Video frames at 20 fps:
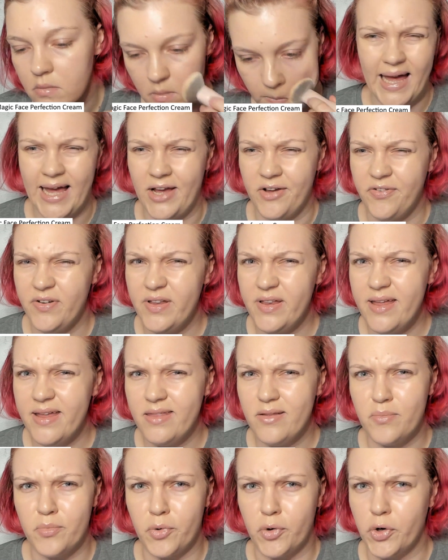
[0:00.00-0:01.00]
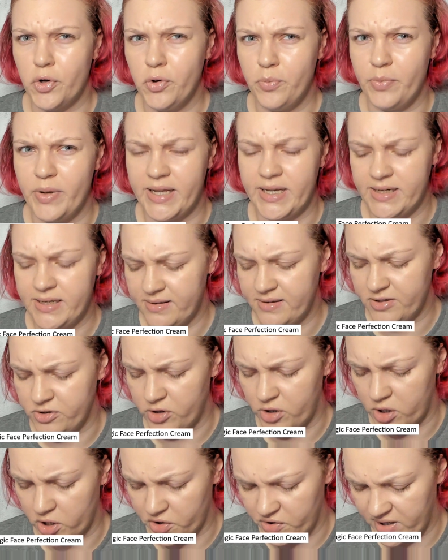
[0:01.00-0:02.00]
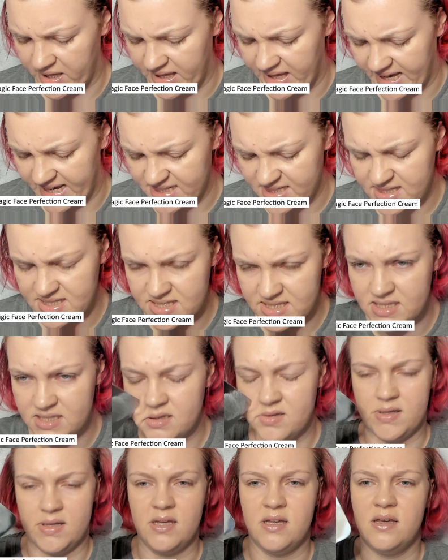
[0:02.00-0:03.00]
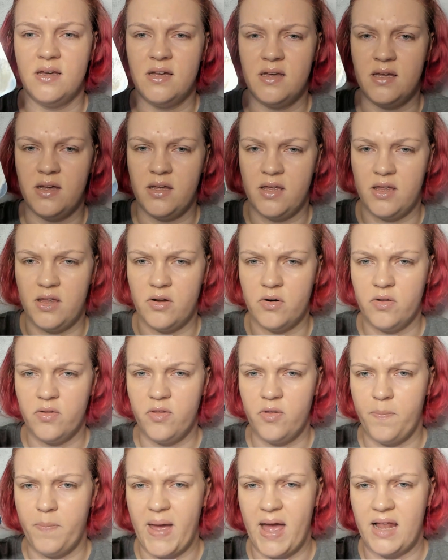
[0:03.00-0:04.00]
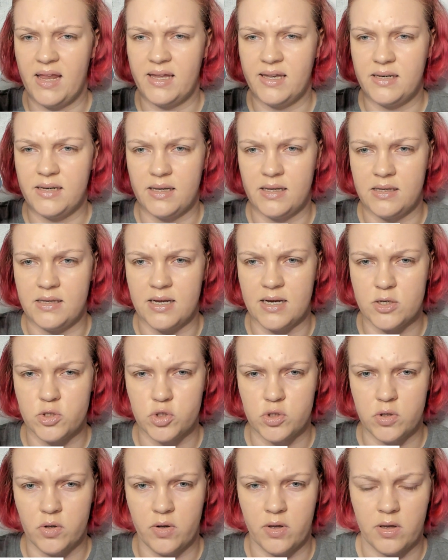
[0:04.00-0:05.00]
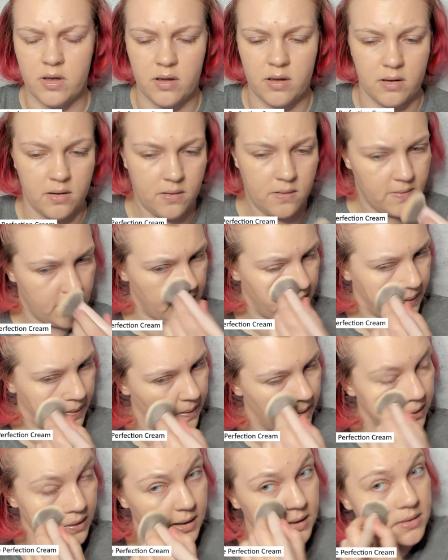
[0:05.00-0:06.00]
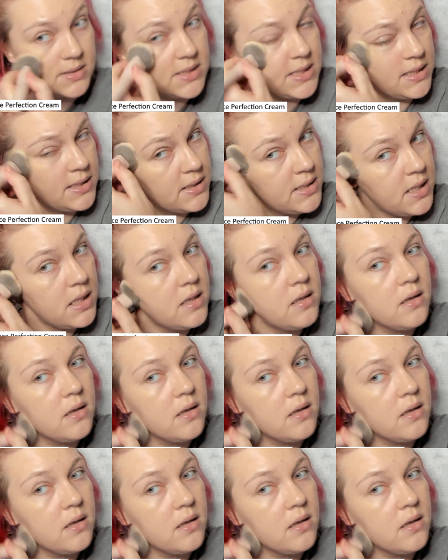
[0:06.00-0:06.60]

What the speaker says: I feel like the more you blend it, the darker it gets. Here on the palette, it does look like a little tinted,